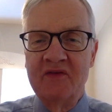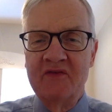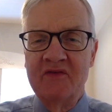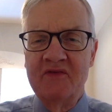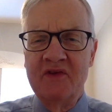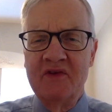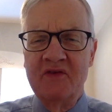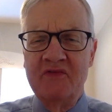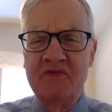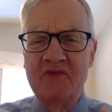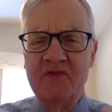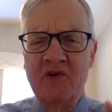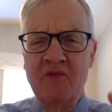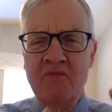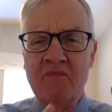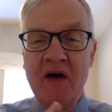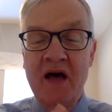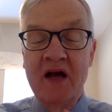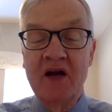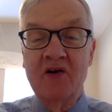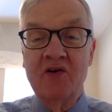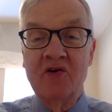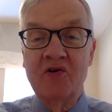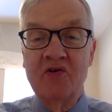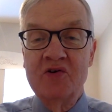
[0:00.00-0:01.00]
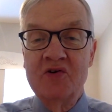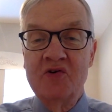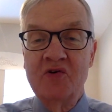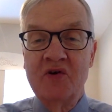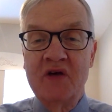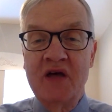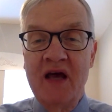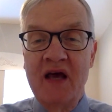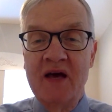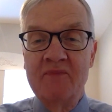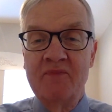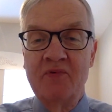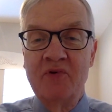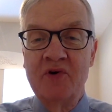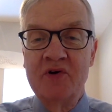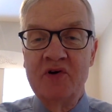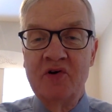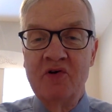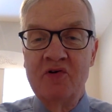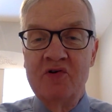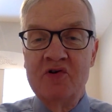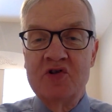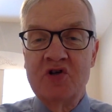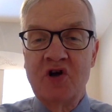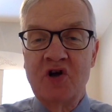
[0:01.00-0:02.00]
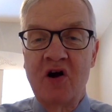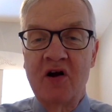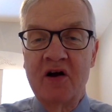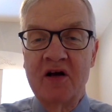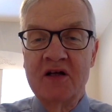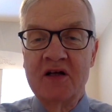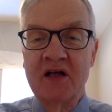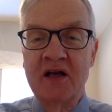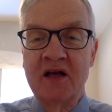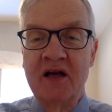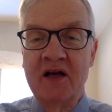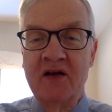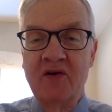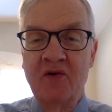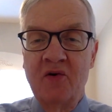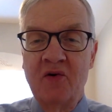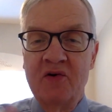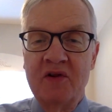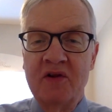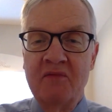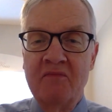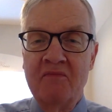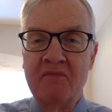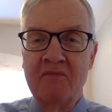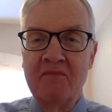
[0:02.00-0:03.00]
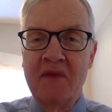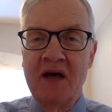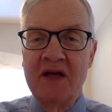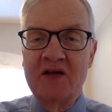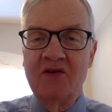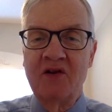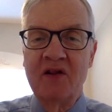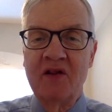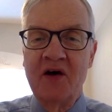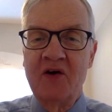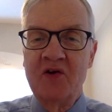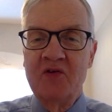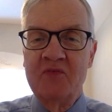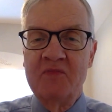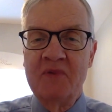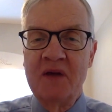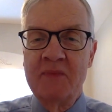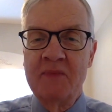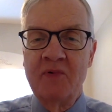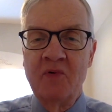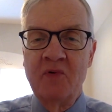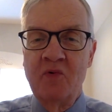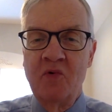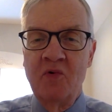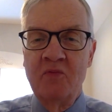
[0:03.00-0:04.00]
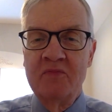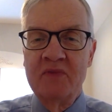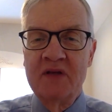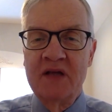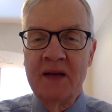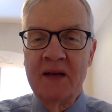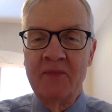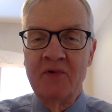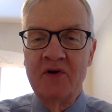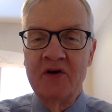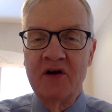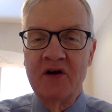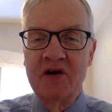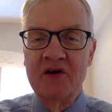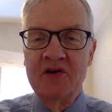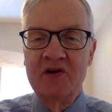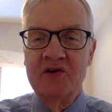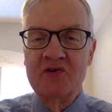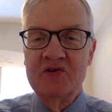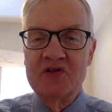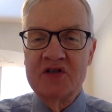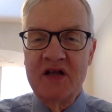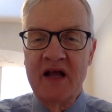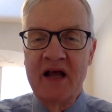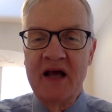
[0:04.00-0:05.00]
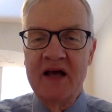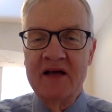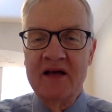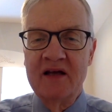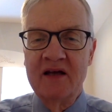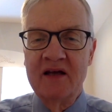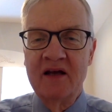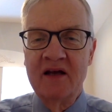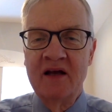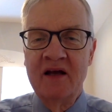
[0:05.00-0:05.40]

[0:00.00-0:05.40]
if you're medical, you can't put your jargon in it, or the mental health people won't be able to understand it,